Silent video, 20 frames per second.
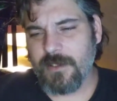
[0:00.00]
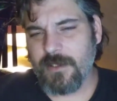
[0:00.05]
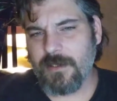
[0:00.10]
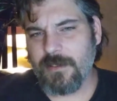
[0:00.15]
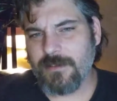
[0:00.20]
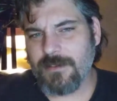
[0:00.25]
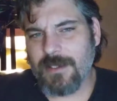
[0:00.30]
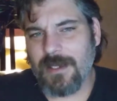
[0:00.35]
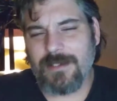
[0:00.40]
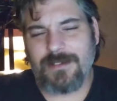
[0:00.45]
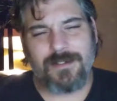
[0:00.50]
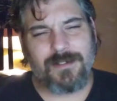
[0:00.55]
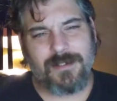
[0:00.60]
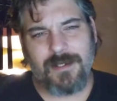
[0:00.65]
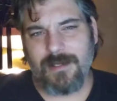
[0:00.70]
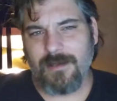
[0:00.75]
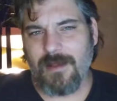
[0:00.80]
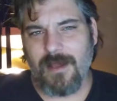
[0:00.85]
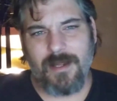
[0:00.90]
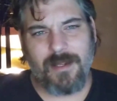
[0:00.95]
I just
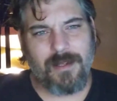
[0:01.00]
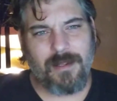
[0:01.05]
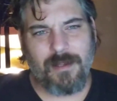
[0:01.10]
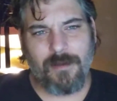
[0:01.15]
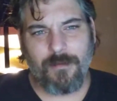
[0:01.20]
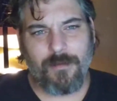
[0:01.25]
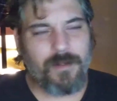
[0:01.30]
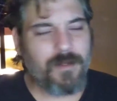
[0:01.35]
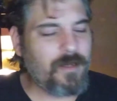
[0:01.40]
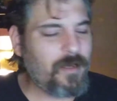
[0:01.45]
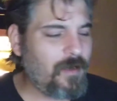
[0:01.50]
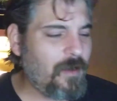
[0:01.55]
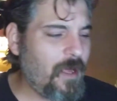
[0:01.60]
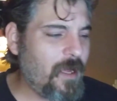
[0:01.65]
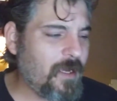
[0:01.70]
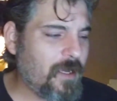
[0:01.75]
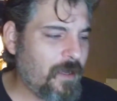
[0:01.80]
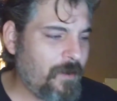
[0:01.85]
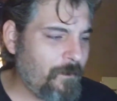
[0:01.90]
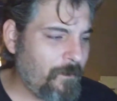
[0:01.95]
didn't like it. I really didn't
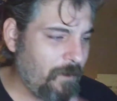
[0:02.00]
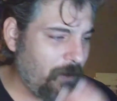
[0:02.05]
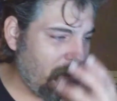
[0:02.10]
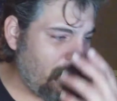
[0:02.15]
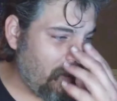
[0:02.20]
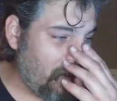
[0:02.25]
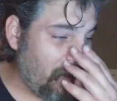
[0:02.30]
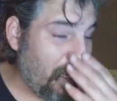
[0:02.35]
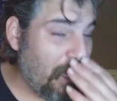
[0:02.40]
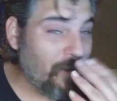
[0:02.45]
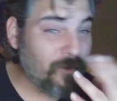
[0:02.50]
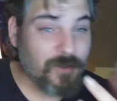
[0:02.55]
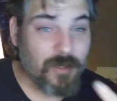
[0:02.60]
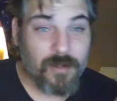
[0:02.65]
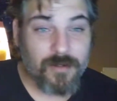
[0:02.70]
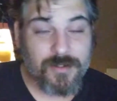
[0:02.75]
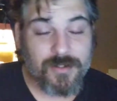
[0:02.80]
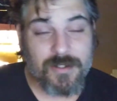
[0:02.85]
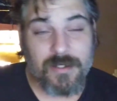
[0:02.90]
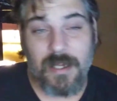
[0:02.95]
like it. Uh, I'll,
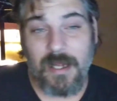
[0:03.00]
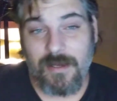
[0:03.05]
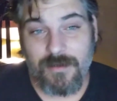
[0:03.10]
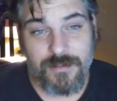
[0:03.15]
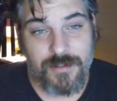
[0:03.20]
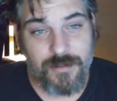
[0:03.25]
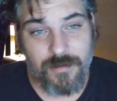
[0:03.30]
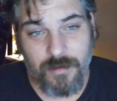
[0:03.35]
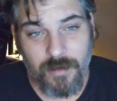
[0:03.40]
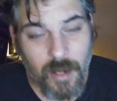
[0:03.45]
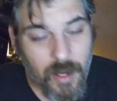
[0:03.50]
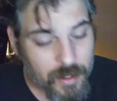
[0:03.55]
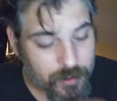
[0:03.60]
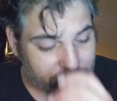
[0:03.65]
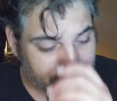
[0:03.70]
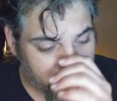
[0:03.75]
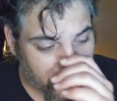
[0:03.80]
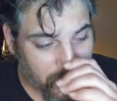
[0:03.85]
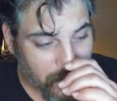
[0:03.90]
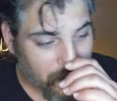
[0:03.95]
I'll say I was
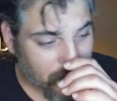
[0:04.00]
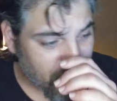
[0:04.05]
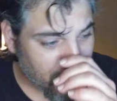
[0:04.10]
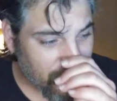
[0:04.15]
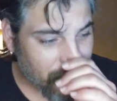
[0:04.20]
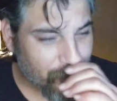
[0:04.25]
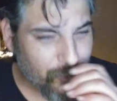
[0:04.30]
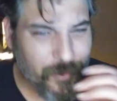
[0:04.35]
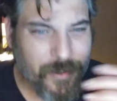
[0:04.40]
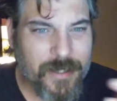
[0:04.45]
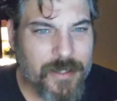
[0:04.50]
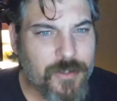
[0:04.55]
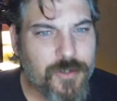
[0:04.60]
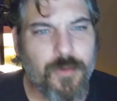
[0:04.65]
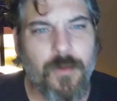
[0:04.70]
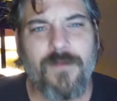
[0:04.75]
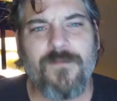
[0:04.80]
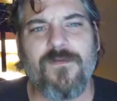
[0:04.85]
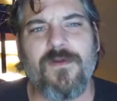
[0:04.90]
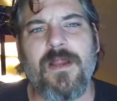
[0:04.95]
Creech, uh, Creech,
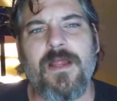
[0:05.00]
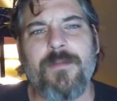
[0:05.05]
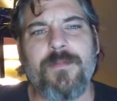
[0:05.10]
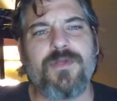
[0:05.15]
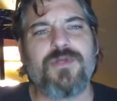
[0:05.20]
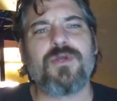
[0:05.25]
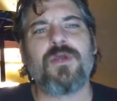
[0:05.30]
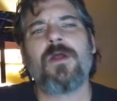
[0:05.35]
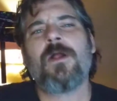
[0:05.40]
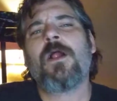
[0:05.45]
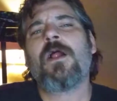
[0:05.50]
whatever her name is.